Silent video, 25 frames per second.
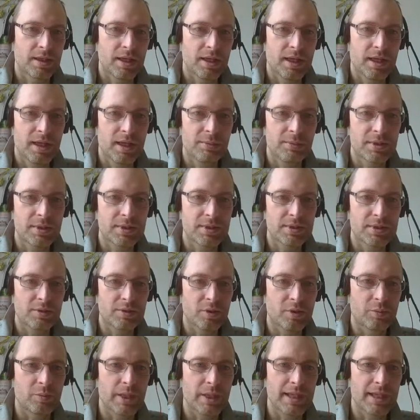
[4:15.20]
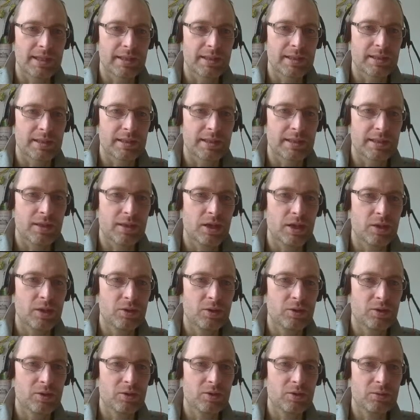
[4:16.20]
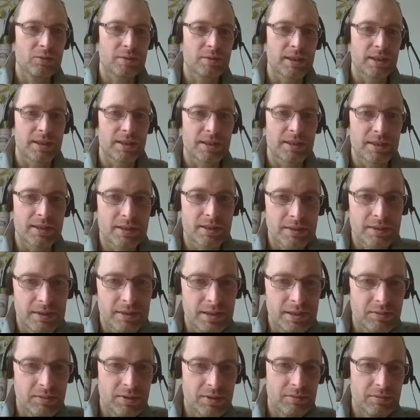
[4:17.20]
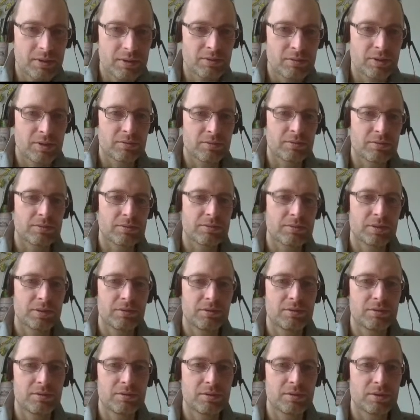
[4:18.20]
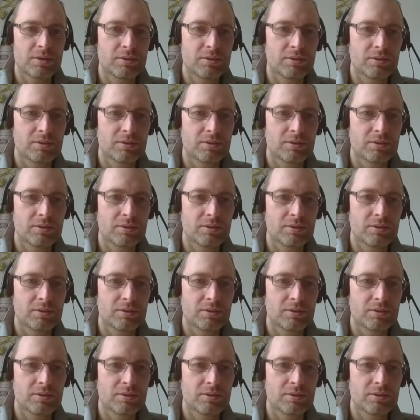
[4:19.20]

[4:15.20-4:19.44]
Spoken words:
I mean, it's not a bad little... Oh, dear. Do.